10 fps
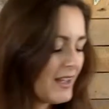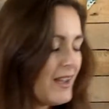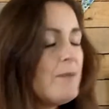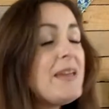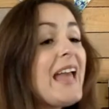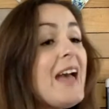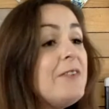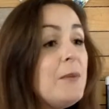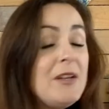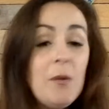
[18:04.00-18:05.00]
be
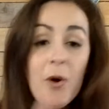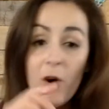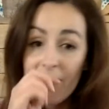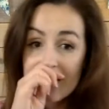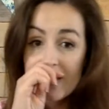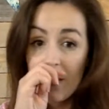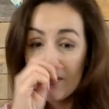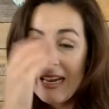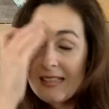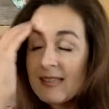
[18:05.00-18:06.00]
careful when you're pouring salt.
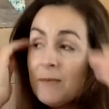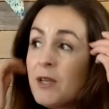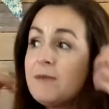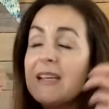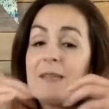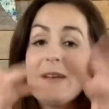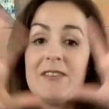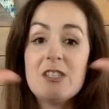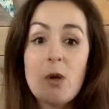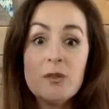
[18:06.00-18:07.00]
It sometimes makes a bit of a
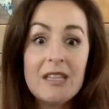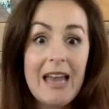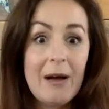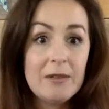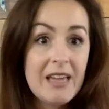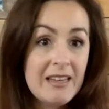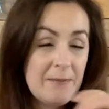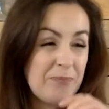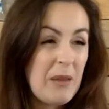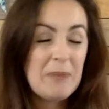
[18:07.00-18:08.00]
salt cloud and
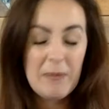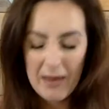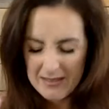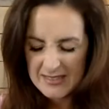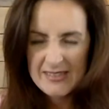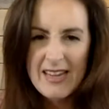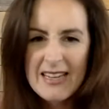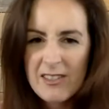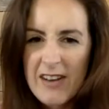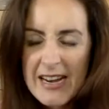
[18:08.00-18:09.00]
doesn't
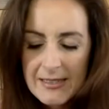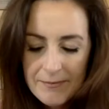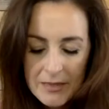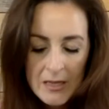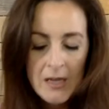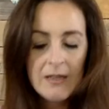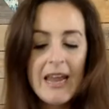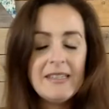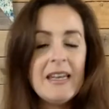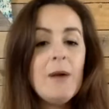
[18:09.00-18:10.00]
taste great.
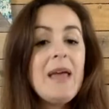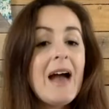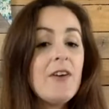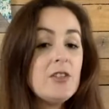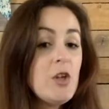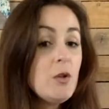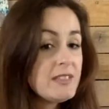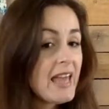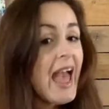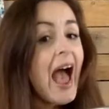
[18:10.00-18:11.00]
Okay, so now we have our salt
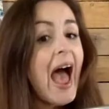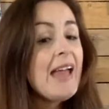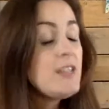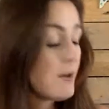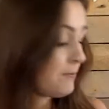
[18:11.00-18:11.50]
and our